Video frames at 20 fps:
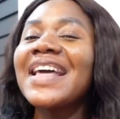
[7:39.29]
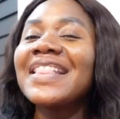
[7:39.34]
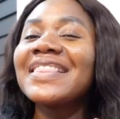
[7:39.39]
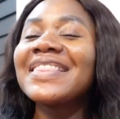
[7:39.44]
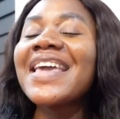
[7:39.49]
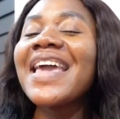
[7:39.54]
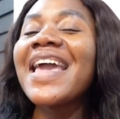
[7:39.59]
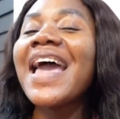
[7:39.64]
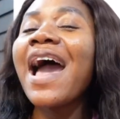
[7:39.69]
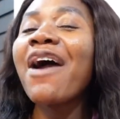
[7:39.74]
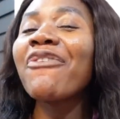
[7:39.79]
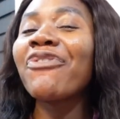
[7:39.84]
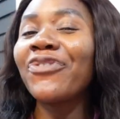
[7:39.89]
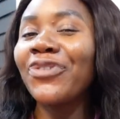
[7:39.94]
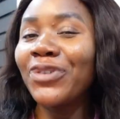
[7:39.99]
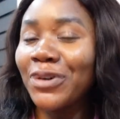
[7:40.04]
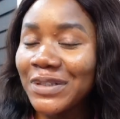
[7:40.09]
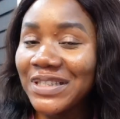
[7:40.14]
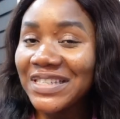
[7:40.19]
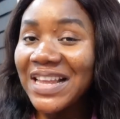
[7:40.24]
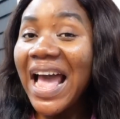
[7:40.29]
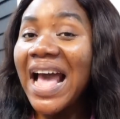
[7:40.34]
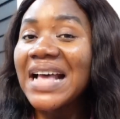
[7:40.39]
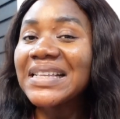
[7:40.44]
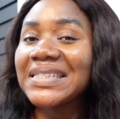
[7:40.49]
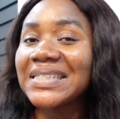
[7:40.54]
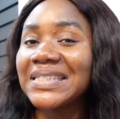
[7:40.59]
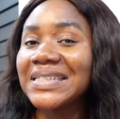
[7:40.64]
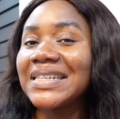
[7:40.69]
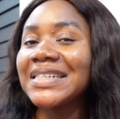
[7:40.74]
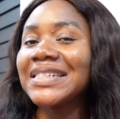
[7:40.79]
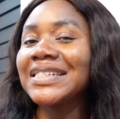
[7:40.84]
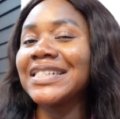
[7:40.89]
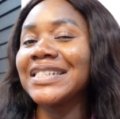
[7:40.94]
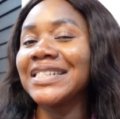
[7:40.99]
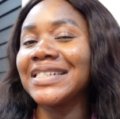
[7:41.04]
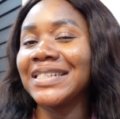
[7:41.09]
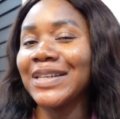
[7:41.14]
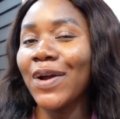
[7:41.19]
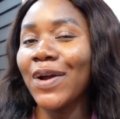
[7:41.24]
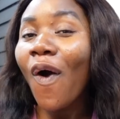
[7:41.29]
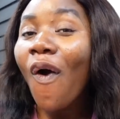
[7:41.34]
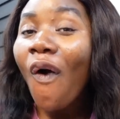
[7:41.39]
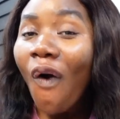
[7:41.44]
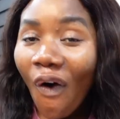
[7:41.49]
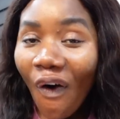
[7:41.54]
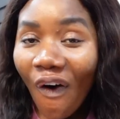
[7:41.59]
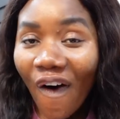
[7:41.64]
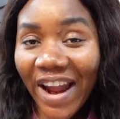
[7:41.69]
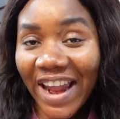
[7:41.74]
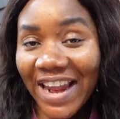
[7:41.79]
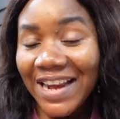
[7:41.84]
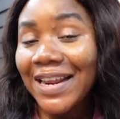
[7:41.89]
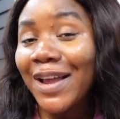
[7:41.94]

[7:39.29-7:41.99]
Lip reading: they are fruit acid oil.